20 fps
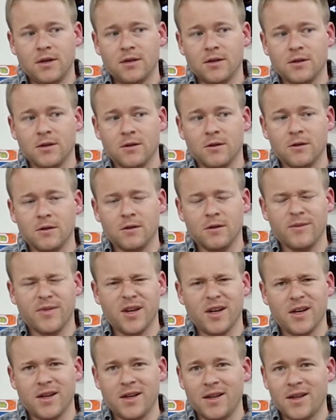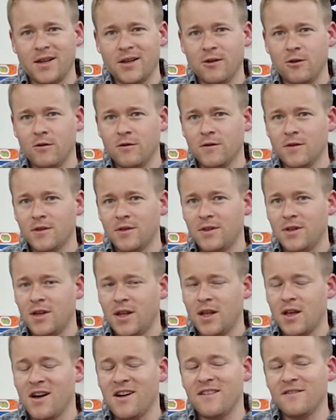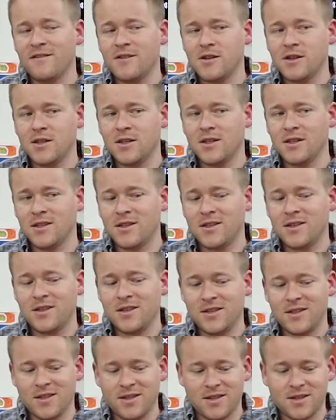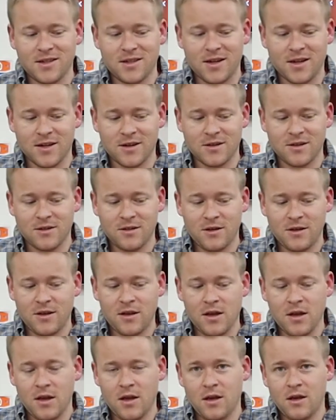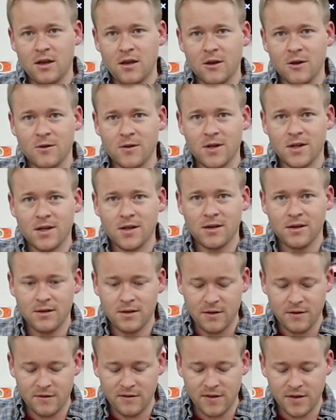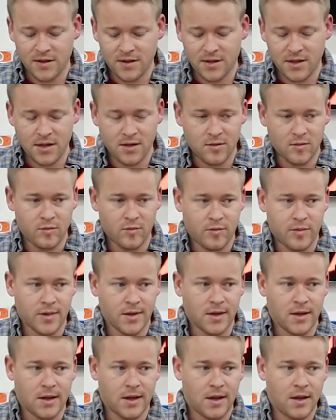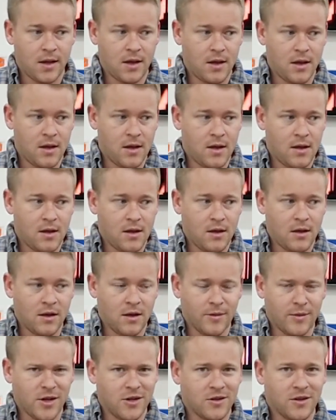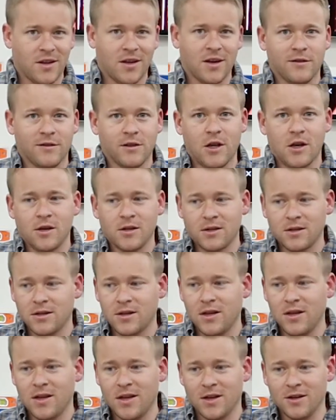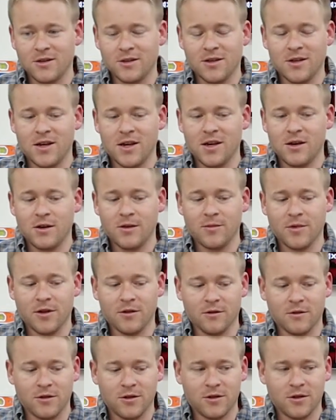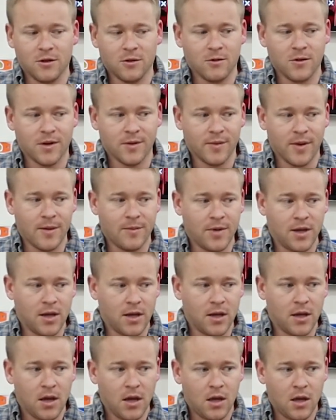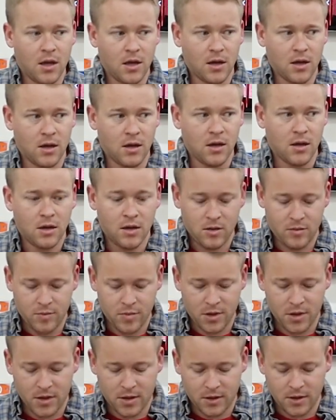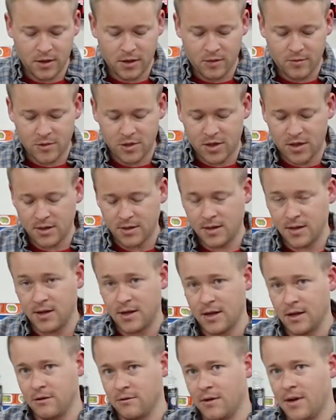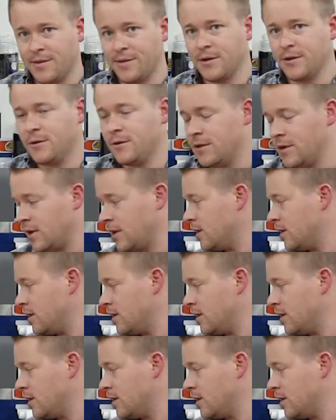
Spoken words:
So I'm not overly confident that this is actually going to fix it, but I'm actually of lost actually now. I'm not really sure what it might be, but I'll keep chasing down the rabbit hole, I